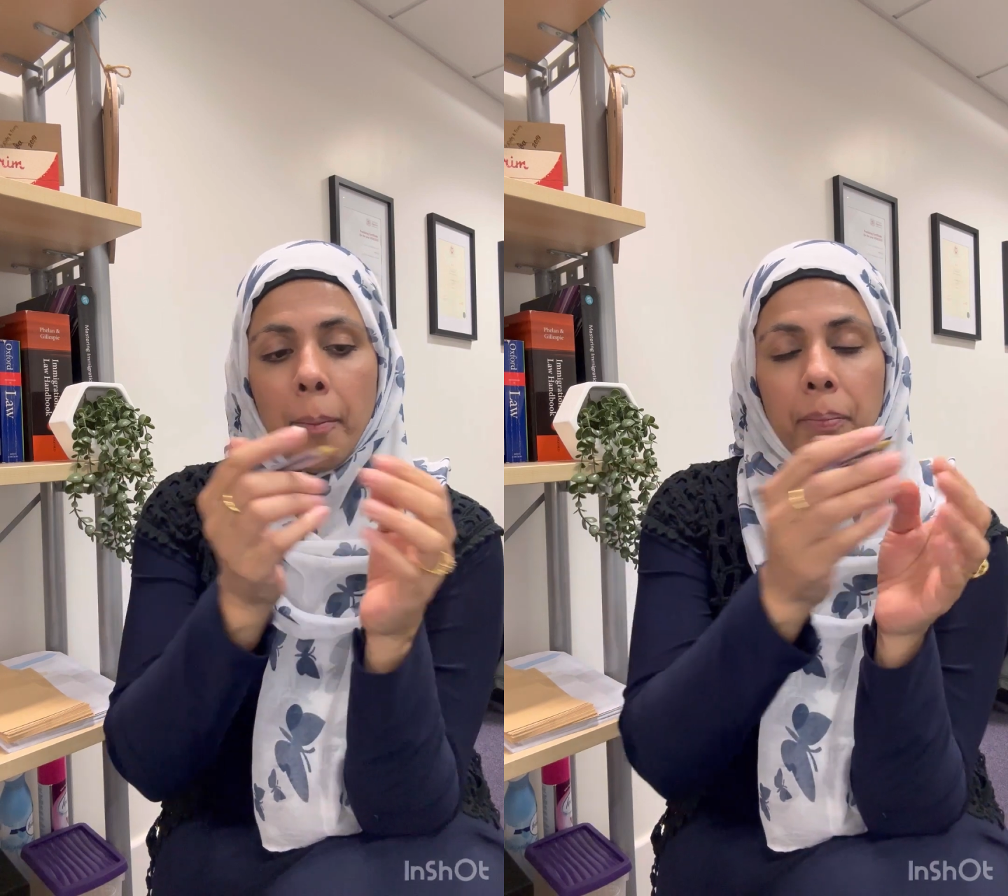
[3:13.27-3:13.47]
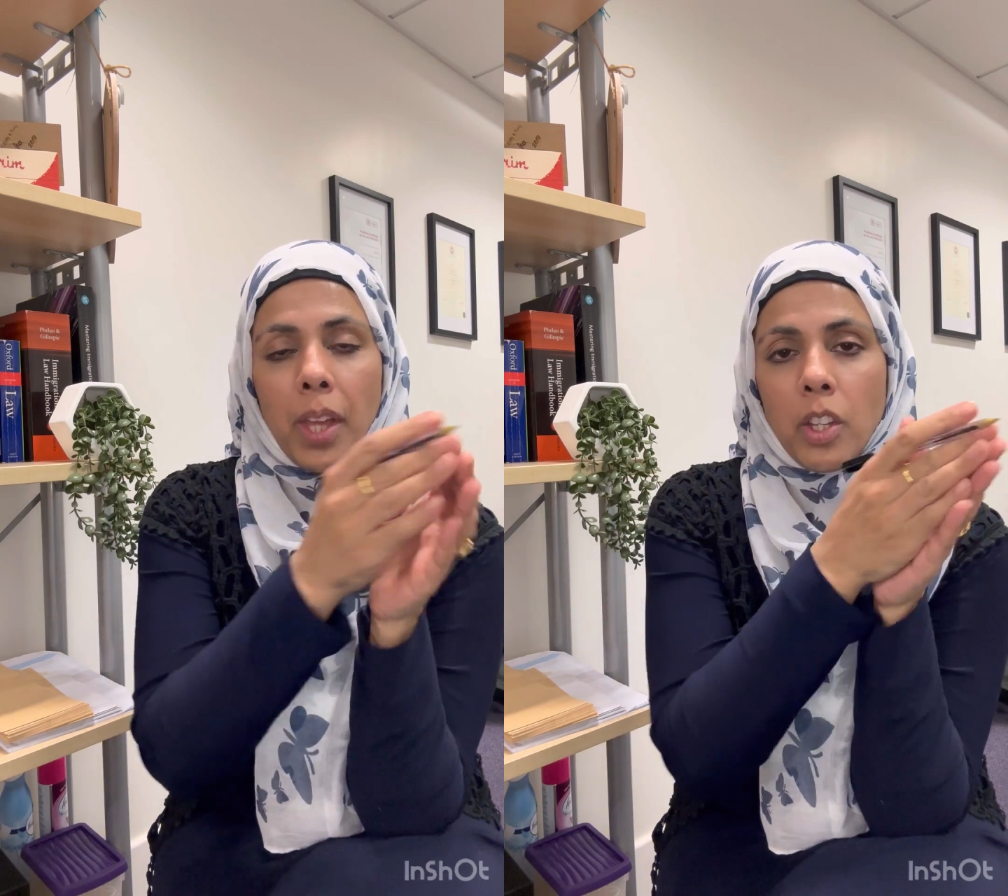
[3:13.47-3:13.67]

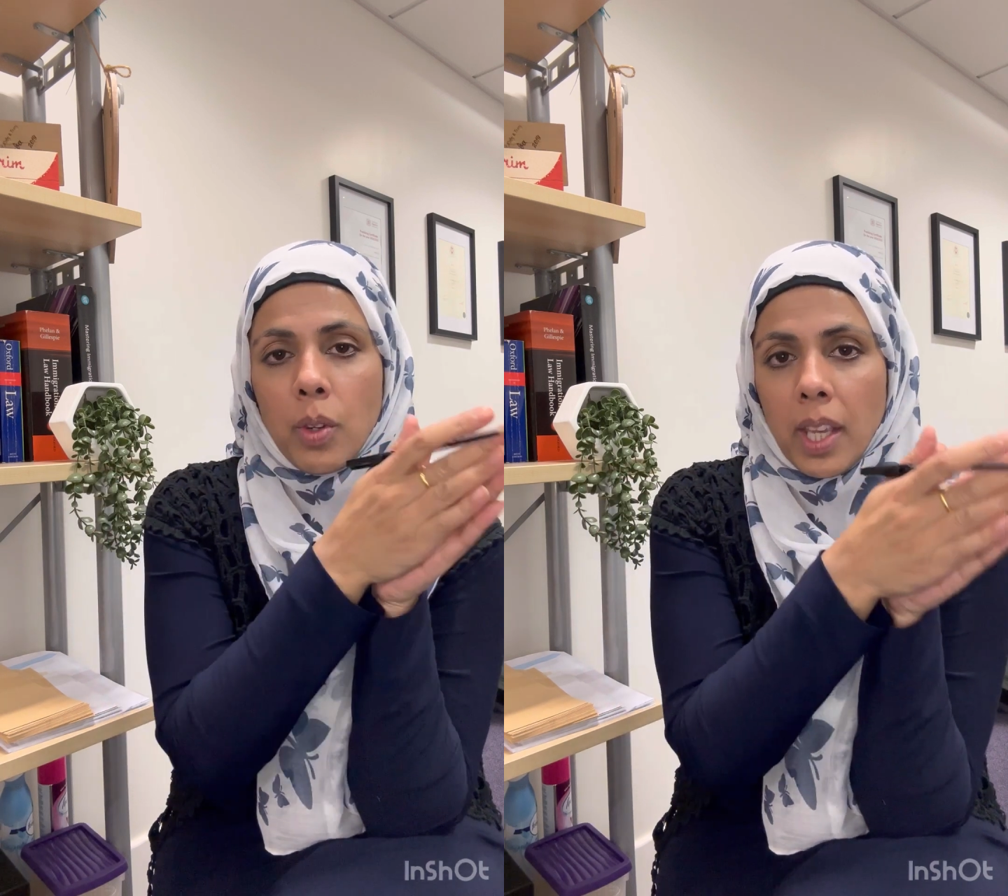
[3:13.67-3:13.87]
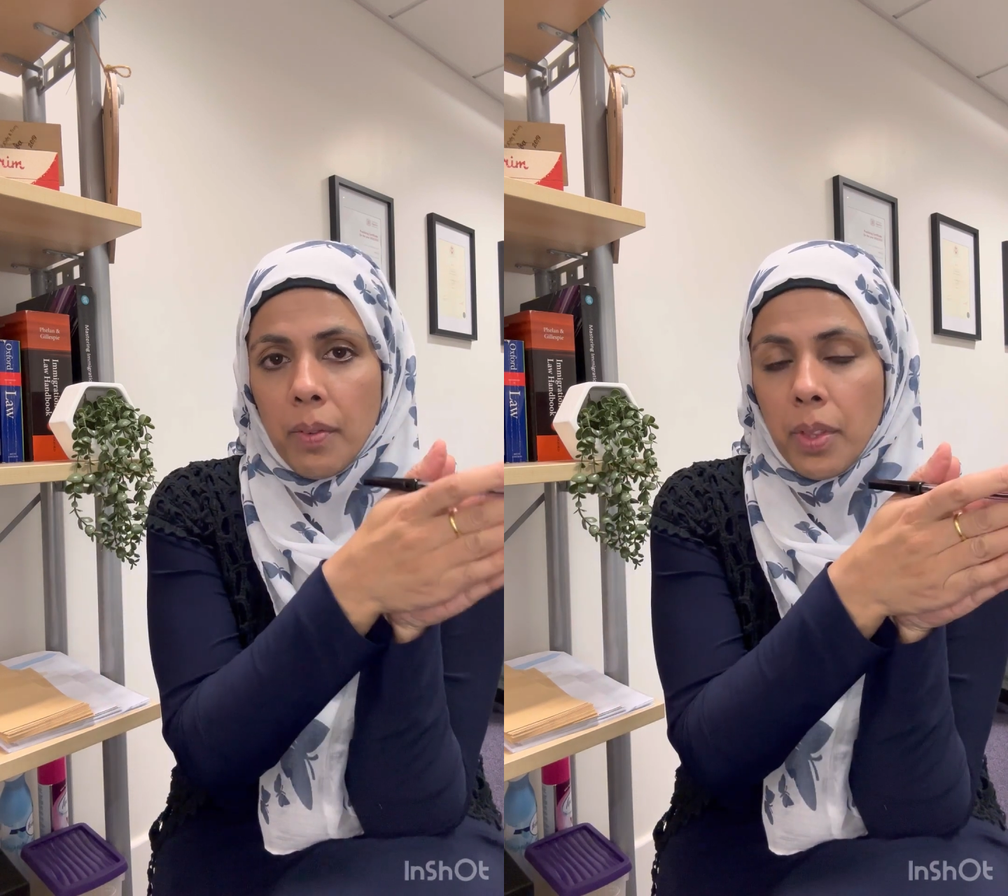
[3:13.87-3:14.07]
that you
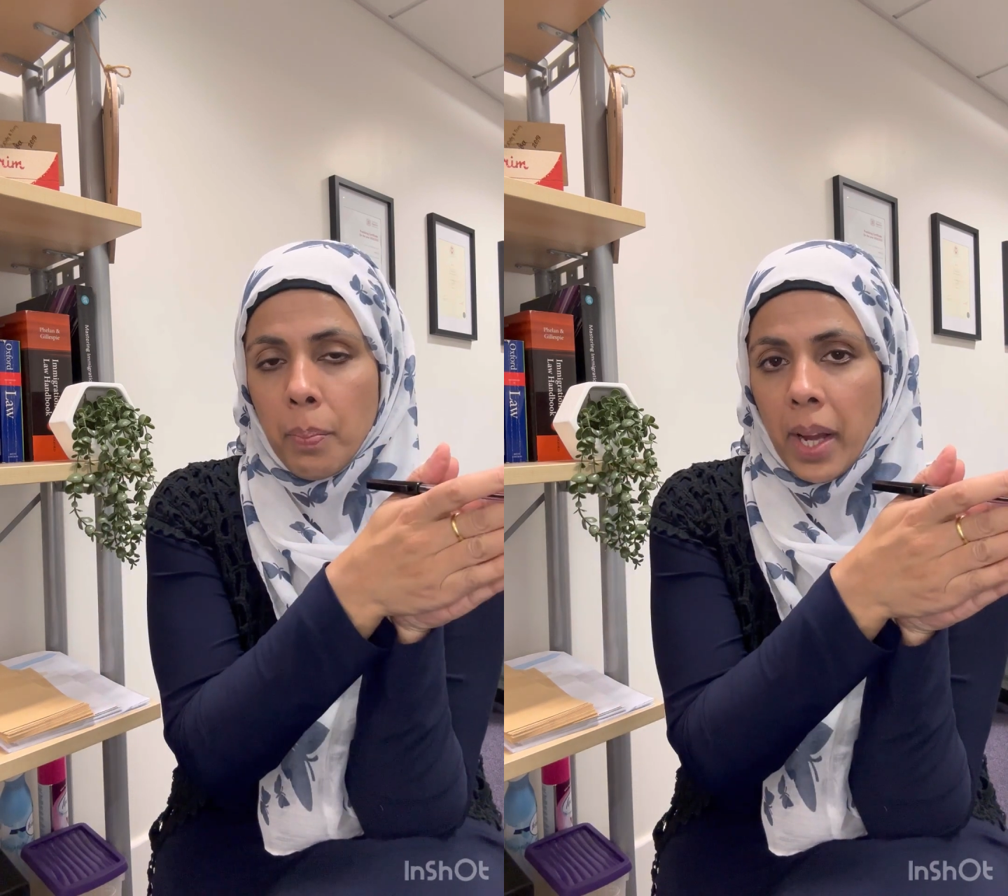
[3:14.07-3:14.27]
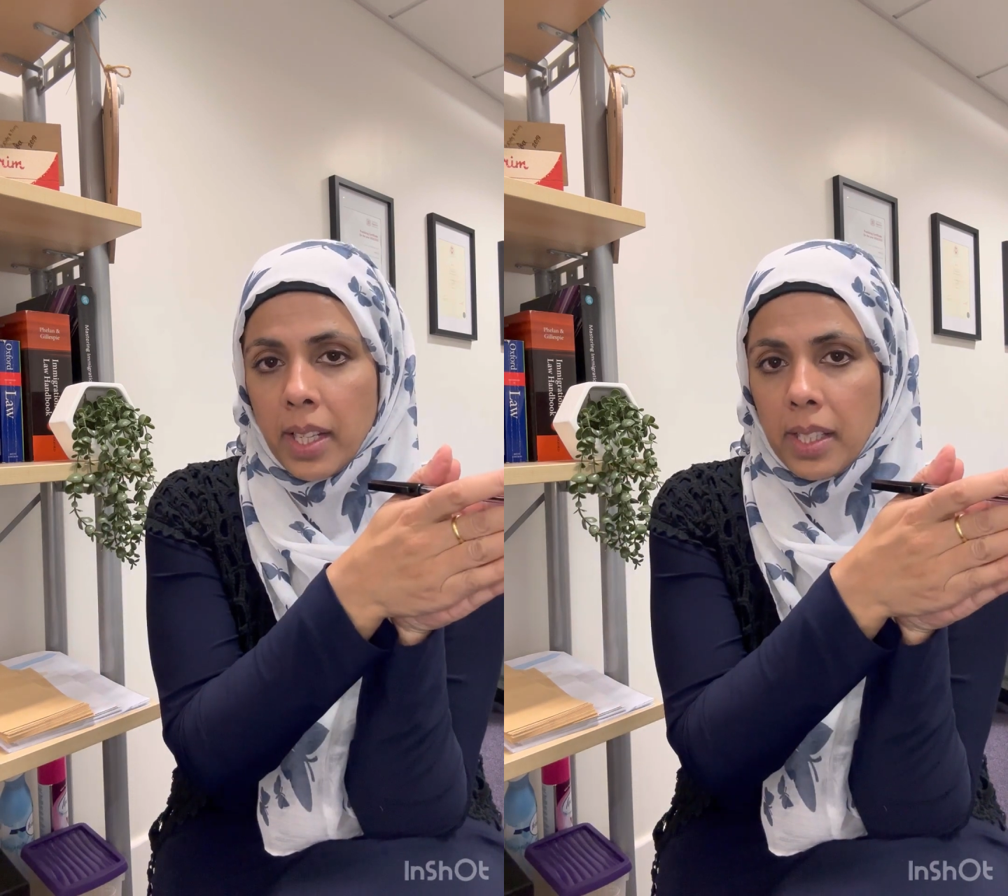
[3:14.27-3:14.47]
give the bank